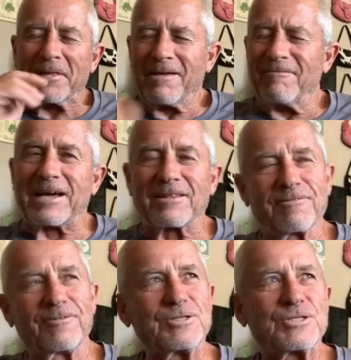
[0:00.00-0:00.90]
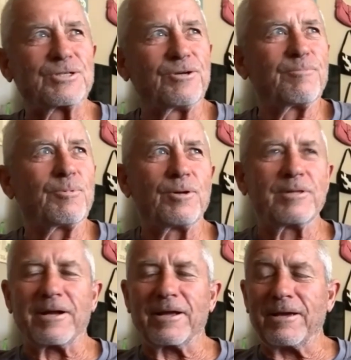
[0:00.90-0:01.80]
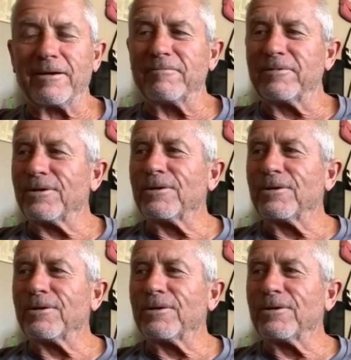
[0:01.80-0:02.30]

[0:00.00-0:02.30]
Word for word: In fact, the first surfboard that I gave,